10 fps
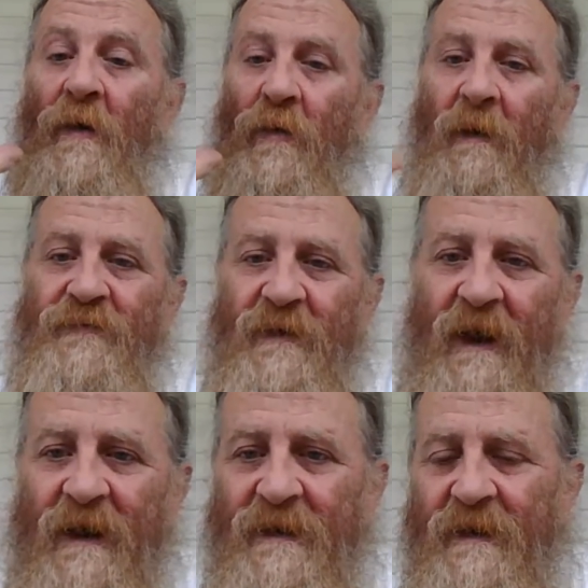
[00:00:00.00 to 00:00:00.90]
What I'm
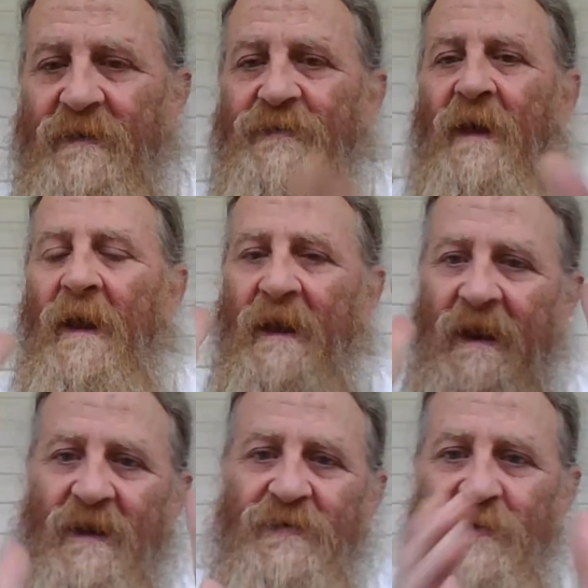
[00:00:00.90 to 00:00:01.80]
saying is,
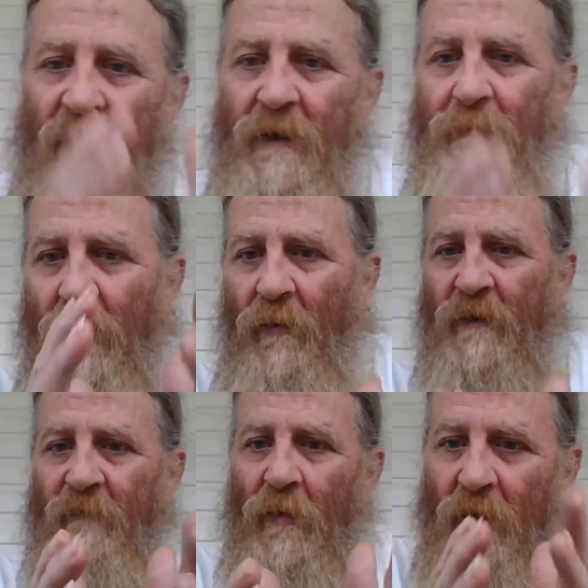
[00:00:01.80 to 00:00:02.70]
it's not a
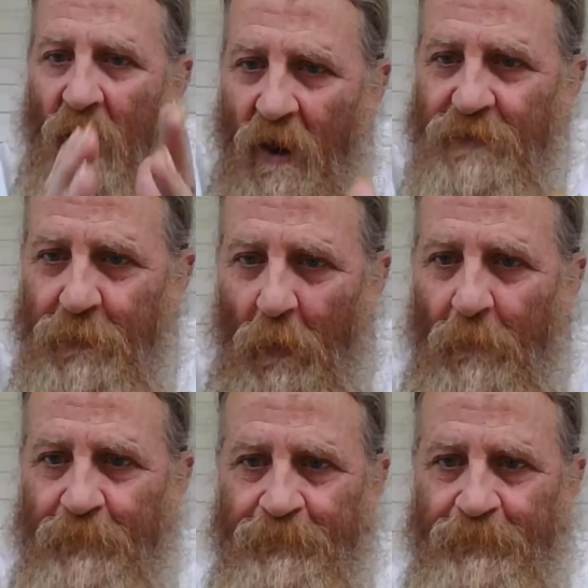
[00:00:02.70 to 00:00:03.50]
part of our gospel.